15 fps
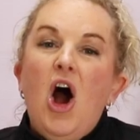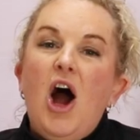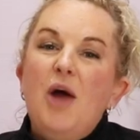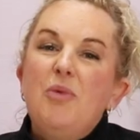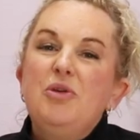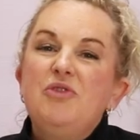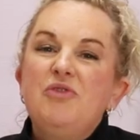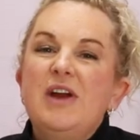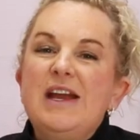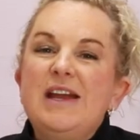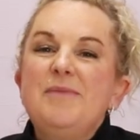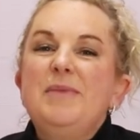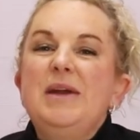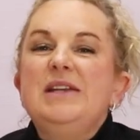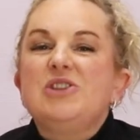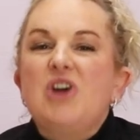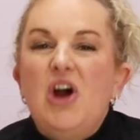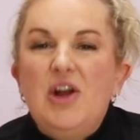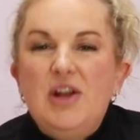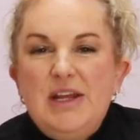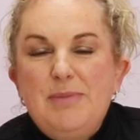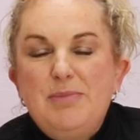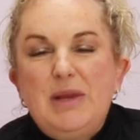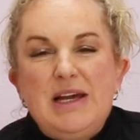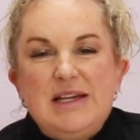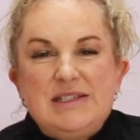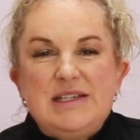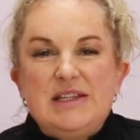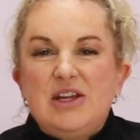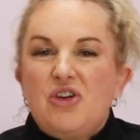I would recommend only
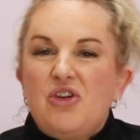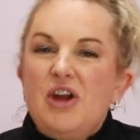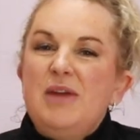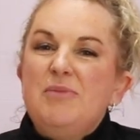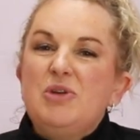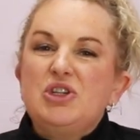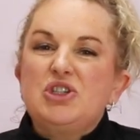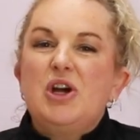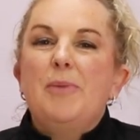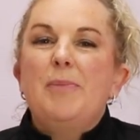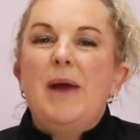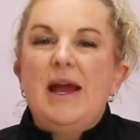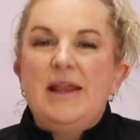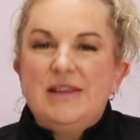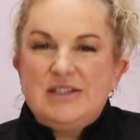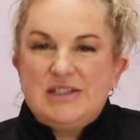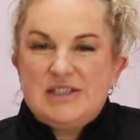placing the cream on top and the